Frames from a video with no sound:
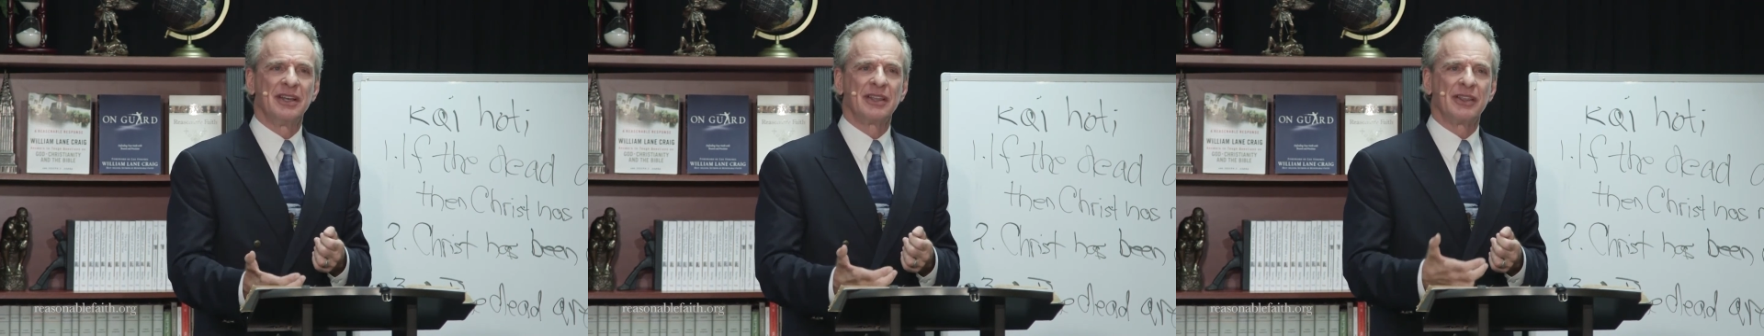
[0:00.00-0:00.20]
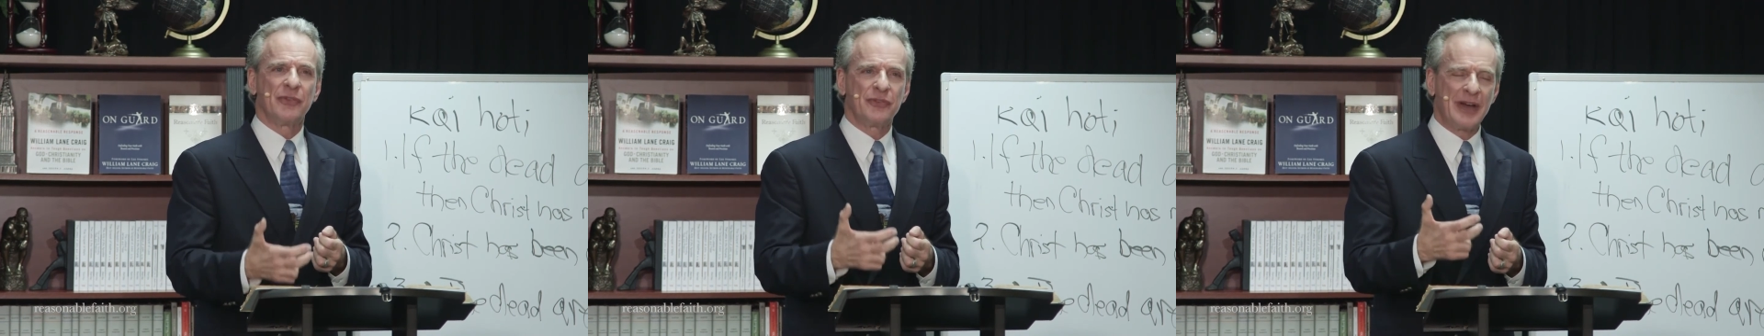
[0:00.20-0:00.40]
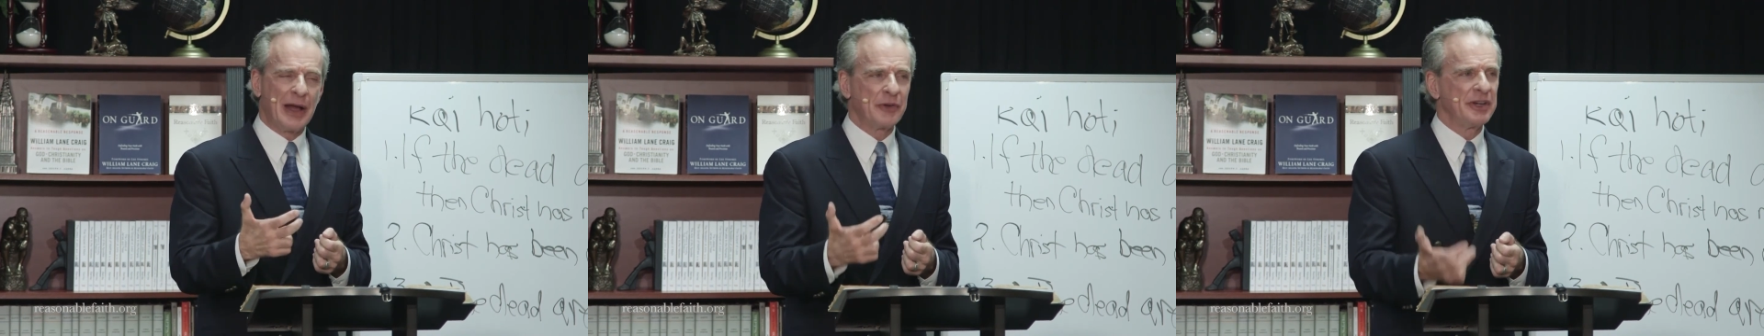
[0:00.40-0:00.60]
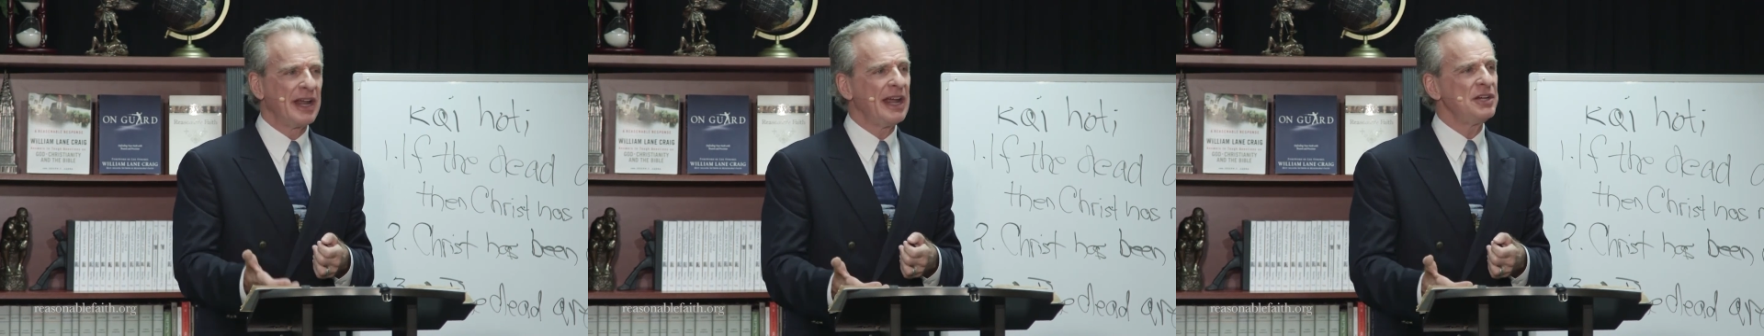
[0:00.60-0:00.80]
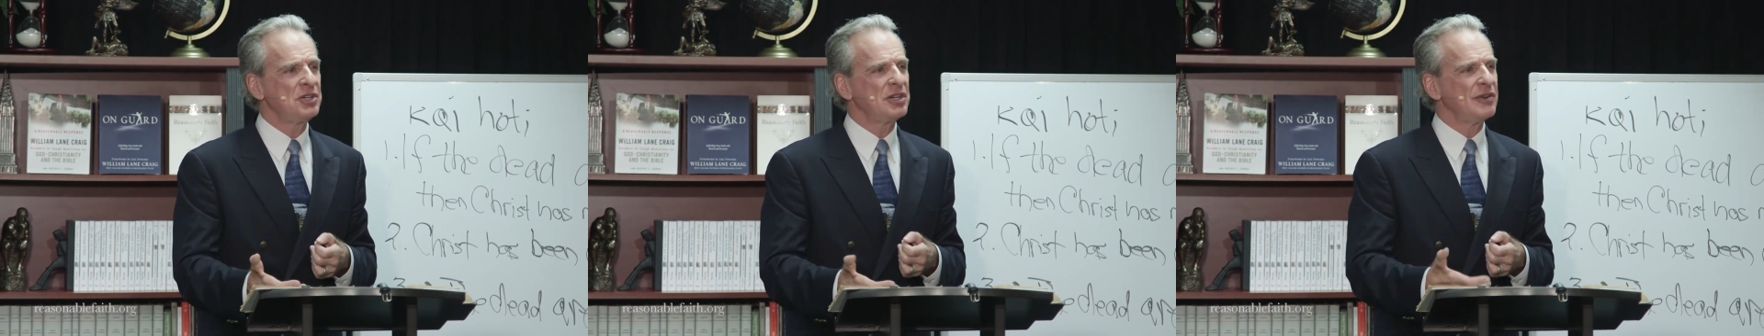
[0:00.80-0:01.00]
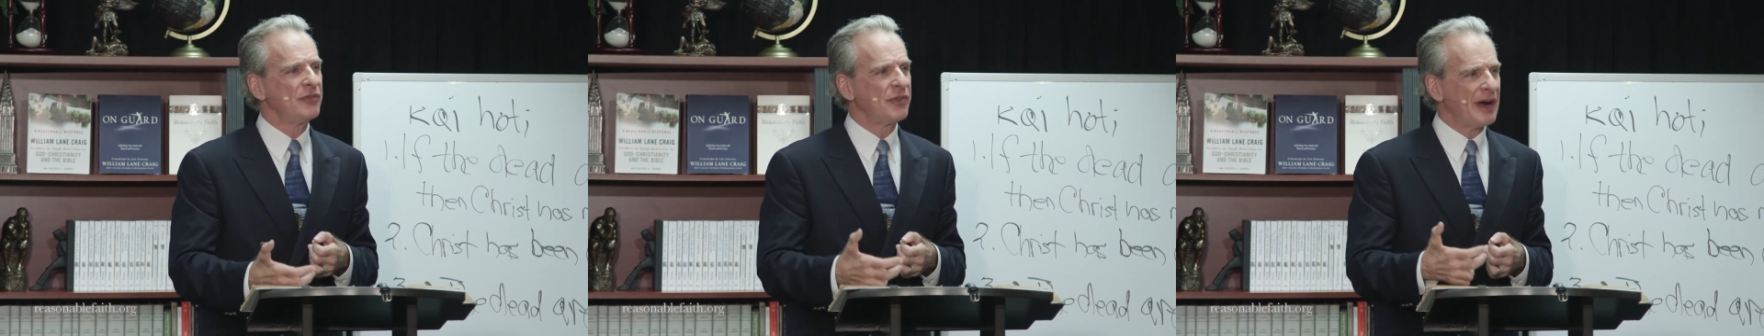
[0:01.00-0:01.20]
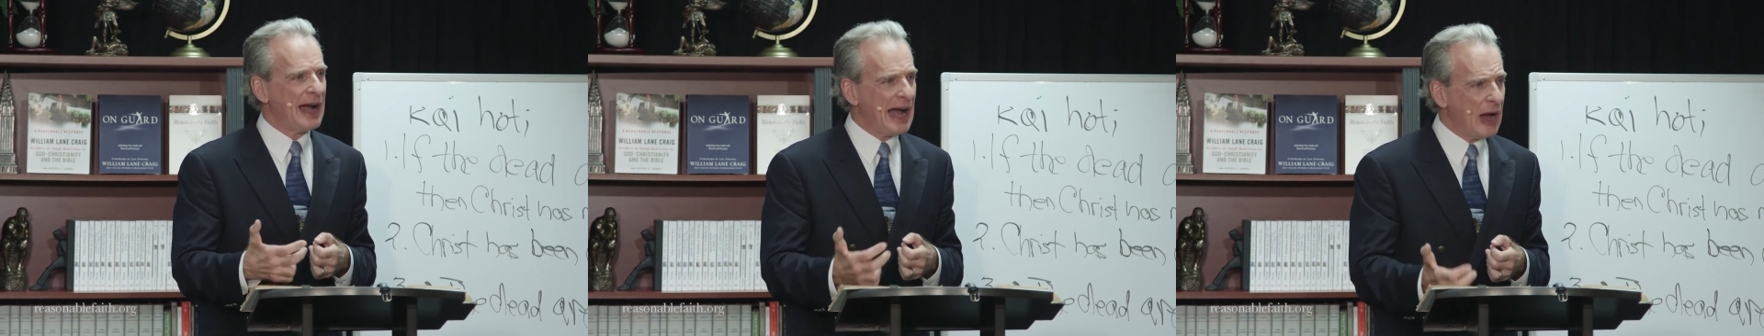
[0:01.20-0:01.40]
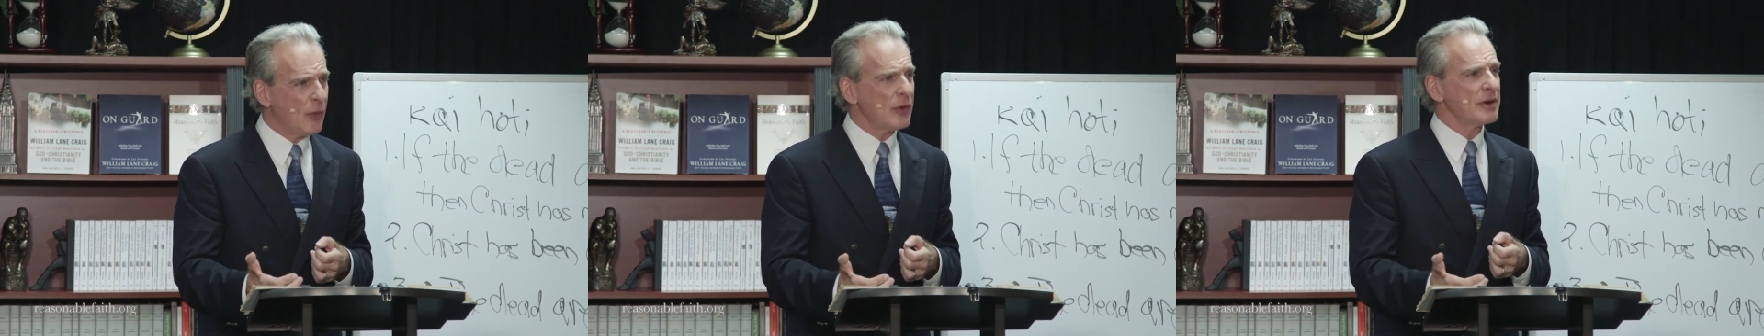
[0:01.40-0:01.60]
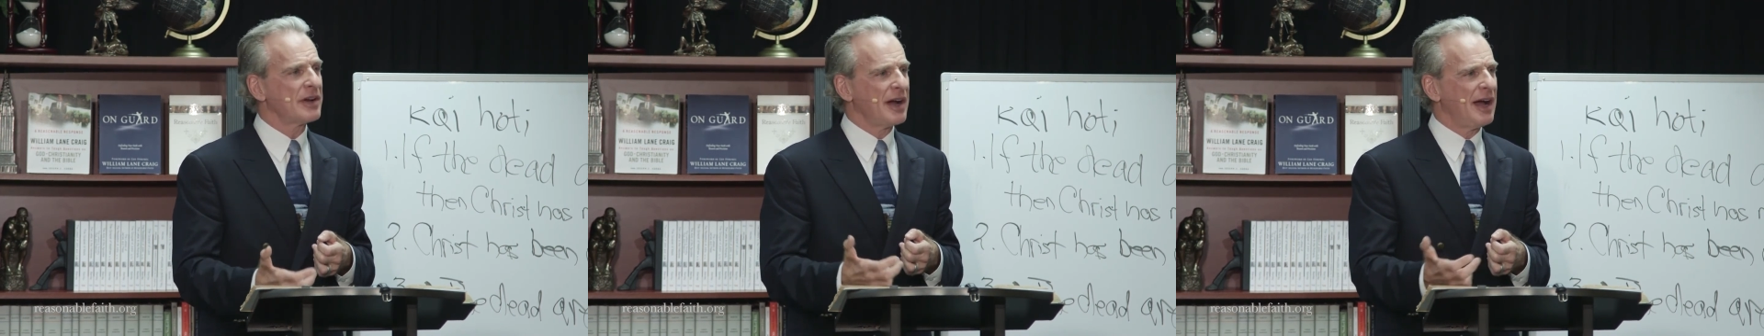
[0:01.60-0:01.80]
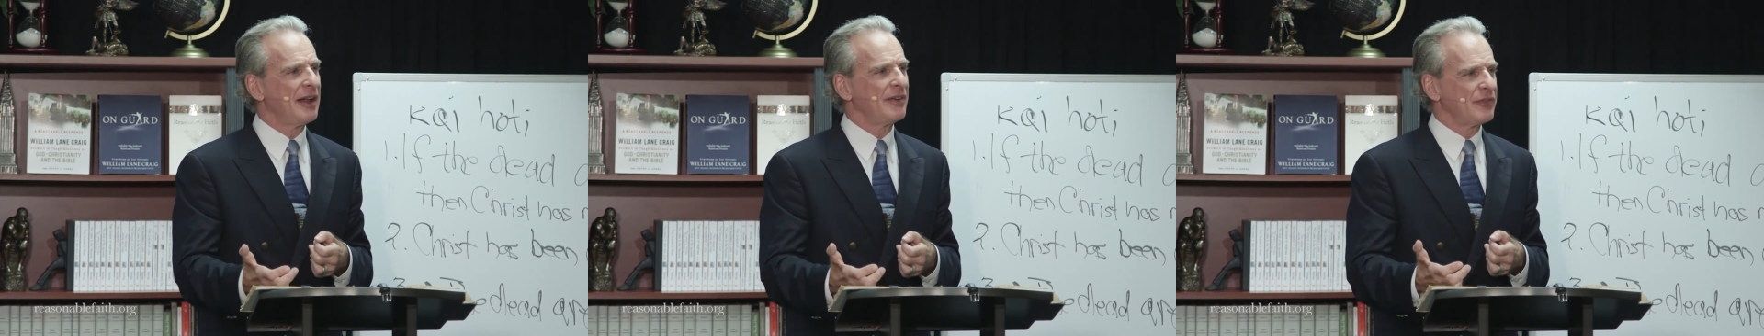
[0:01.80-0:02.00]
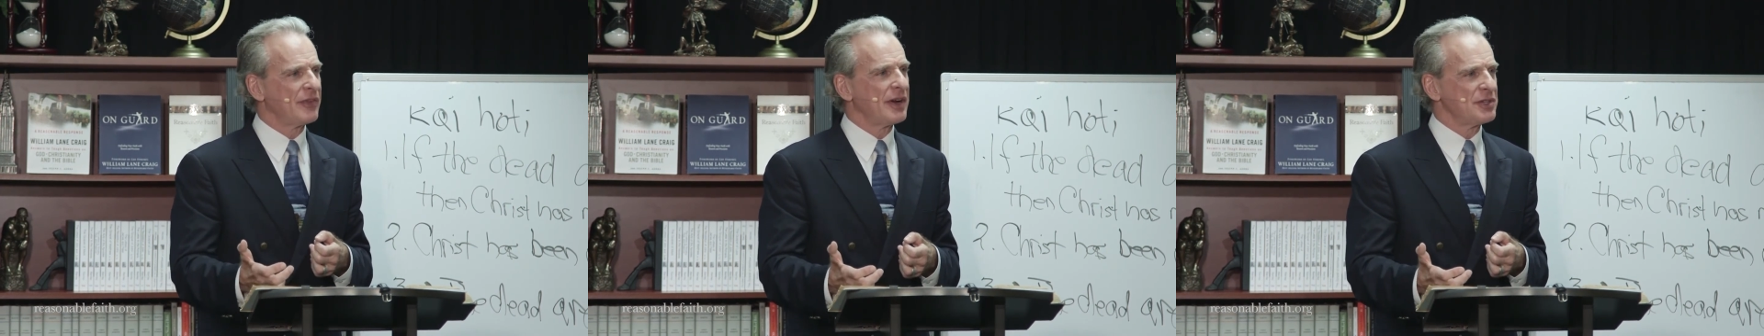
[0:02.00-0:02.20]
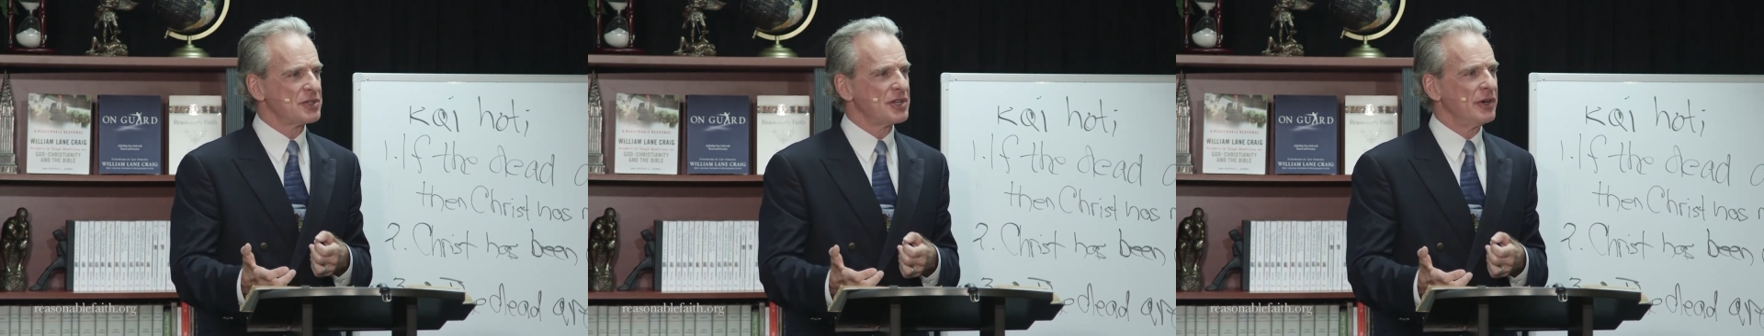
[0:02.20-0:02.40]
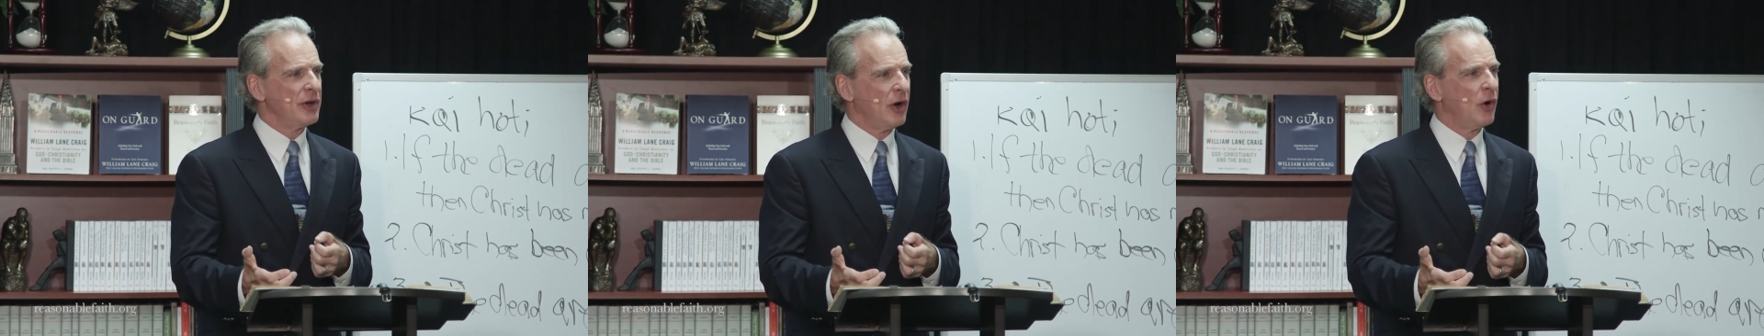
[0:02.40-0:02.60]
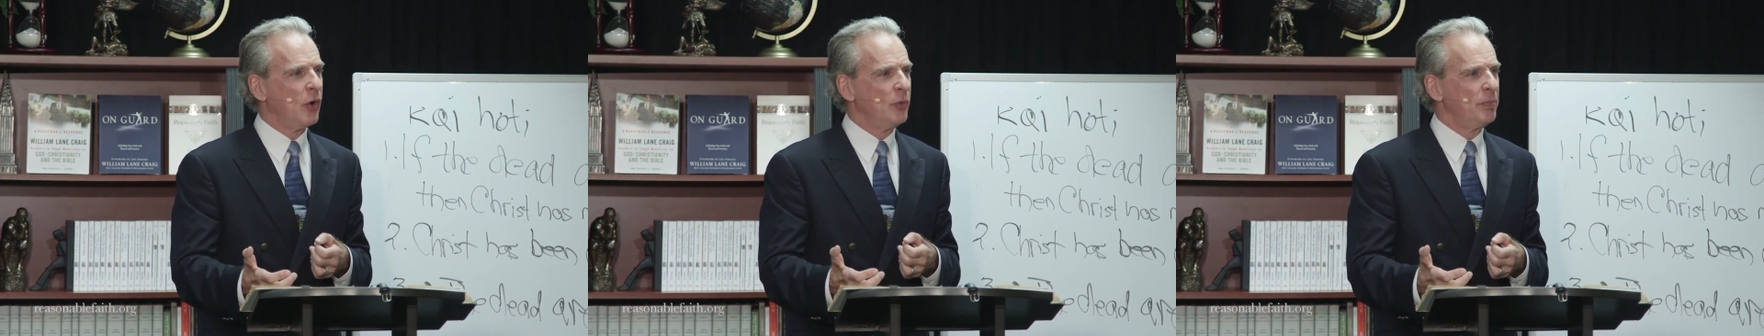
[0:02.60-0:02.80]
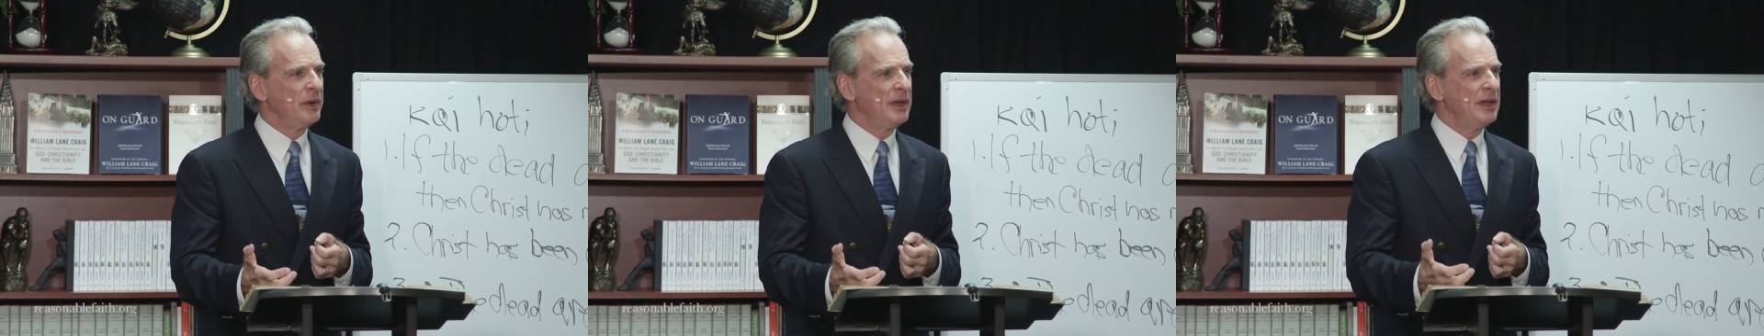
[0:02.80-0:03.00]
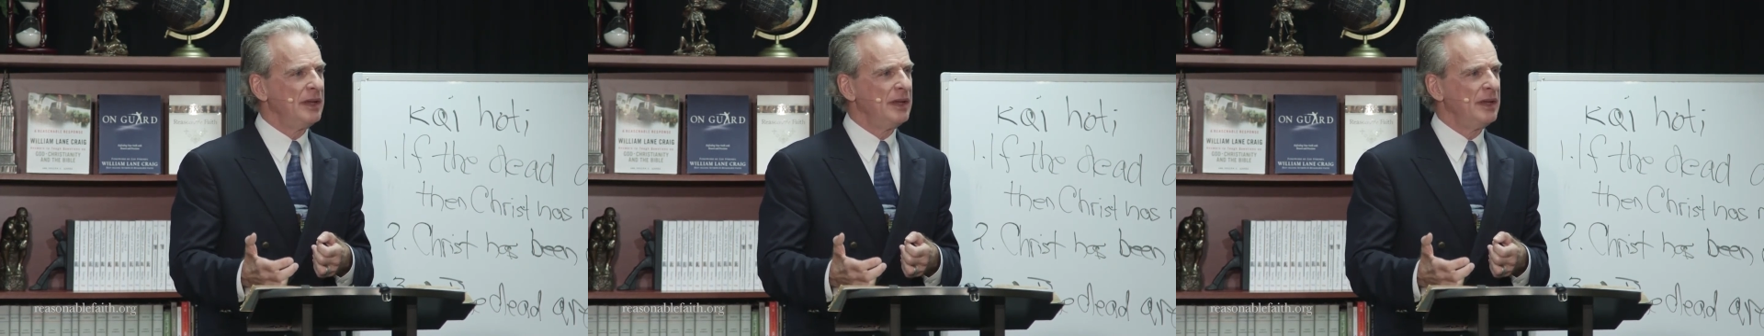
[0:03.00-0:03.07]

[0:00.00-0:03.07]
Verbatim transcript: the foundation for our confidence and hope